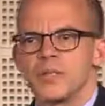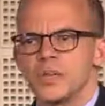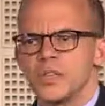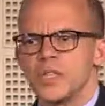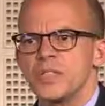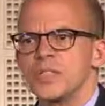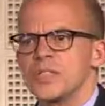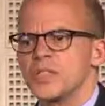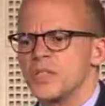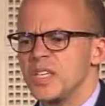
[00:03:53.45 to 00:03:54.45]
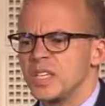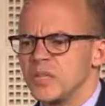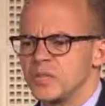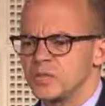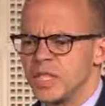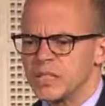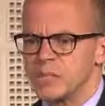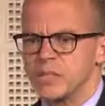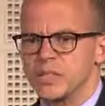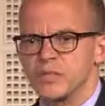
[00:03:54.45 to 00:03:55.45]
toxicity screening of
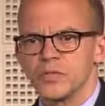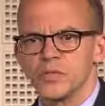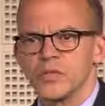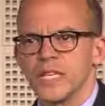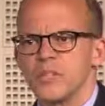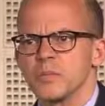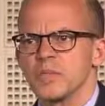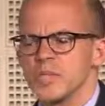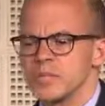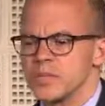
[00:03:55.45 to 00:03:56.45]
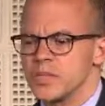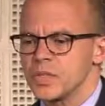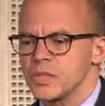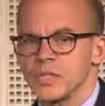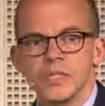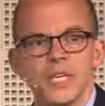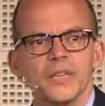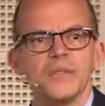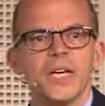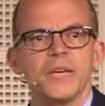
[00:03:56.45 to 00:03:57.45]
multiple different nanomaterials showed that
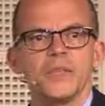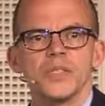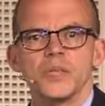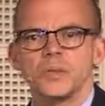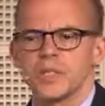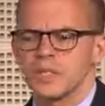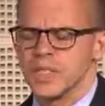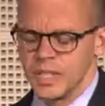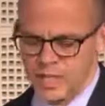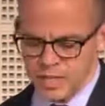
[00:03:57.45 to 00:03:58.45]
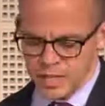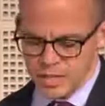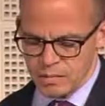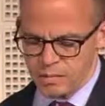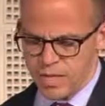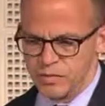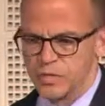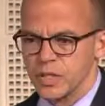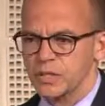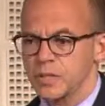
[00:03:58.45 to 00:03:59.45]
nanodiamonds were um, by
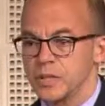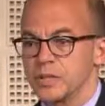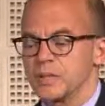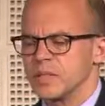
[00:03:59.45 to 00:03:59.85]
far the,